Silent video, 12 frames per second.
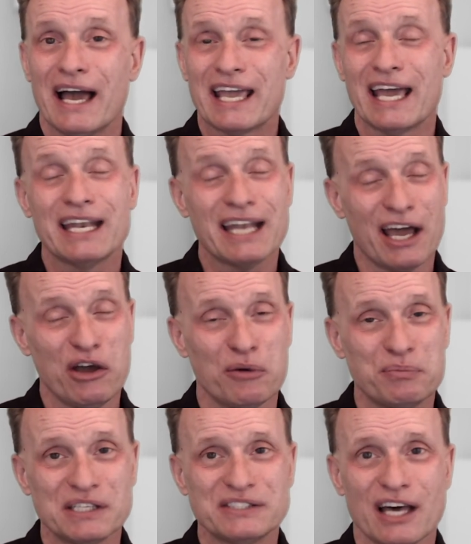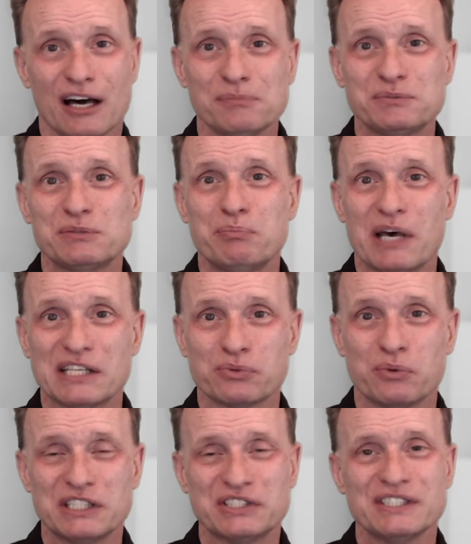Again, I hope this helps.
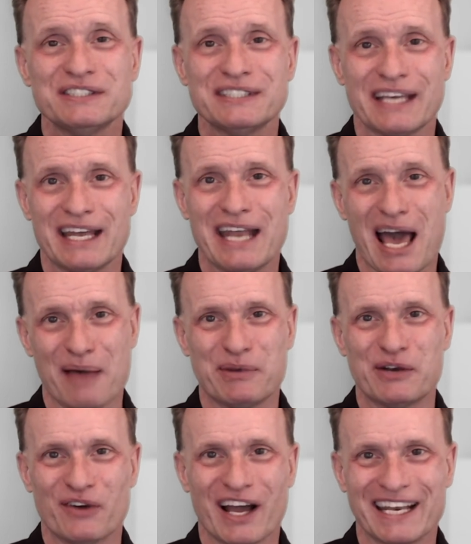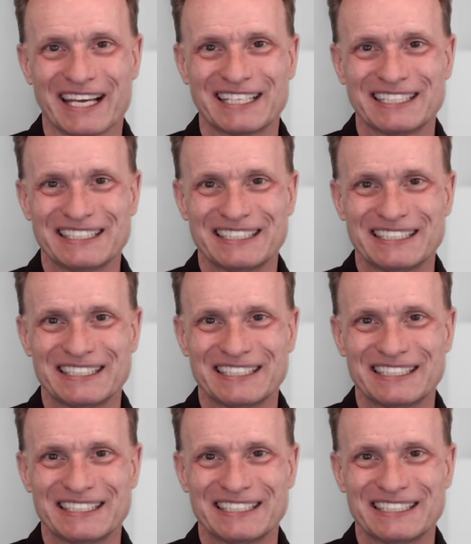Best wishes and happy writing.